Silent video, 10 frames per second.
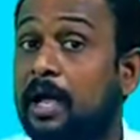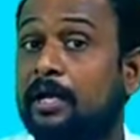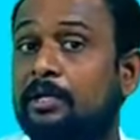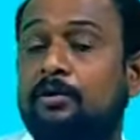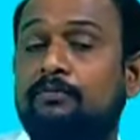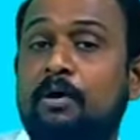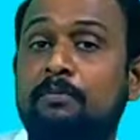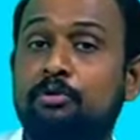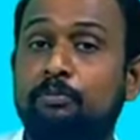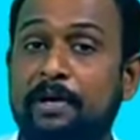active
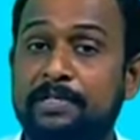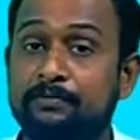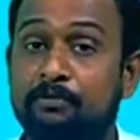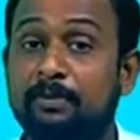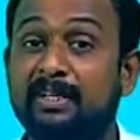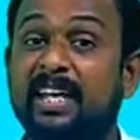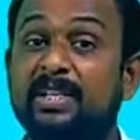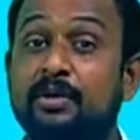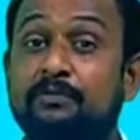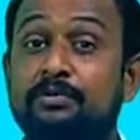form to passive form in
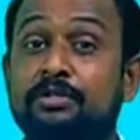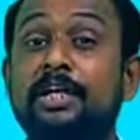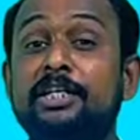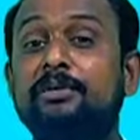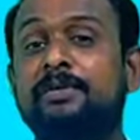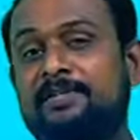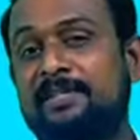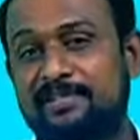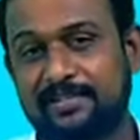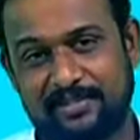case of continuous
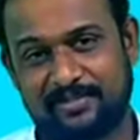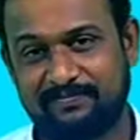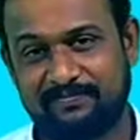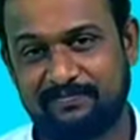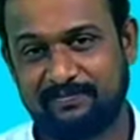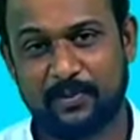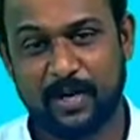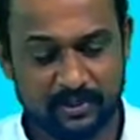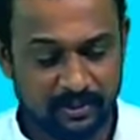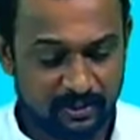tenses.
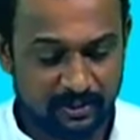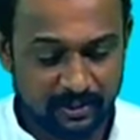Alright?